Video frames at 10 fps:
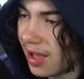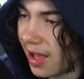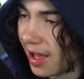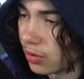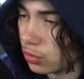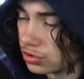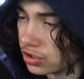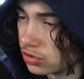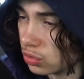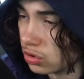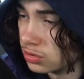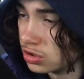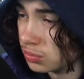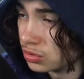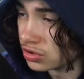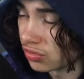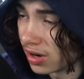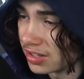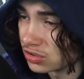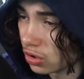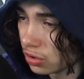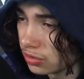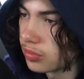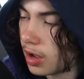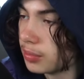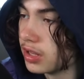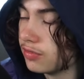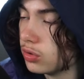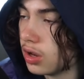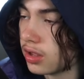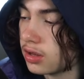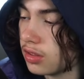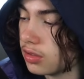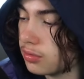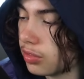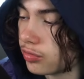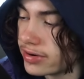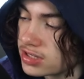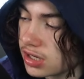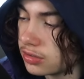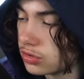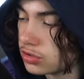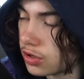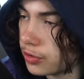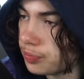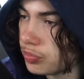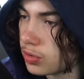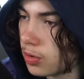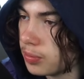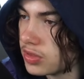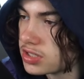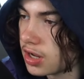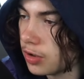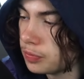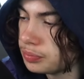and auto sort consumables to right as on. I'm going to give you like another 3 seconds or so to copy this down.